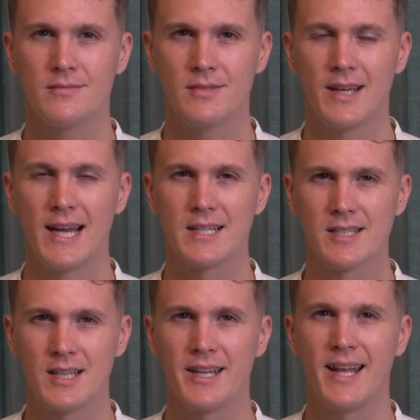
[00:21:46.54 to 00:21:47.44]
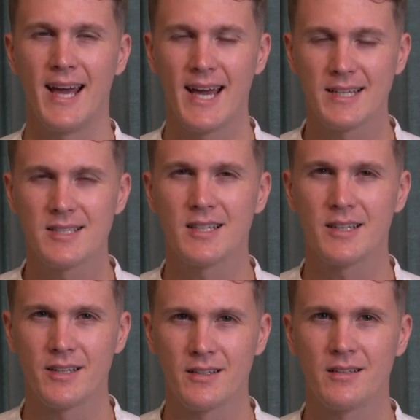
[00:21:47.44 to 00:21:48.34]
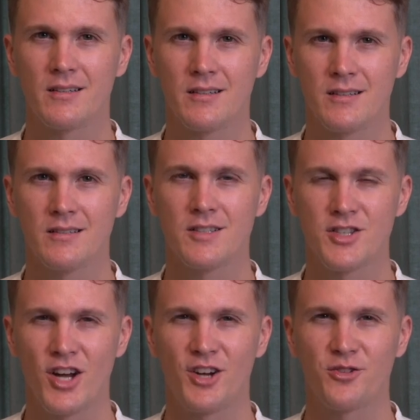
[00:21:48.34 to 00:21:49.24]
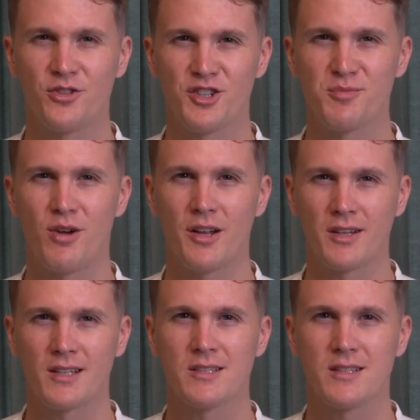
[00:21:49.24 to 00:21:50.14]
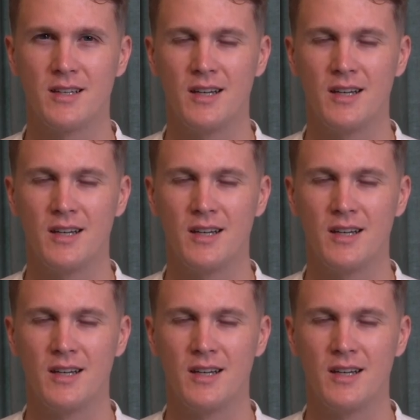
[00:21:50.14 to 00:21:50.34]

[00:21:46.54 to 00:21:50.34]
Excellent, excellent start to this broadcast.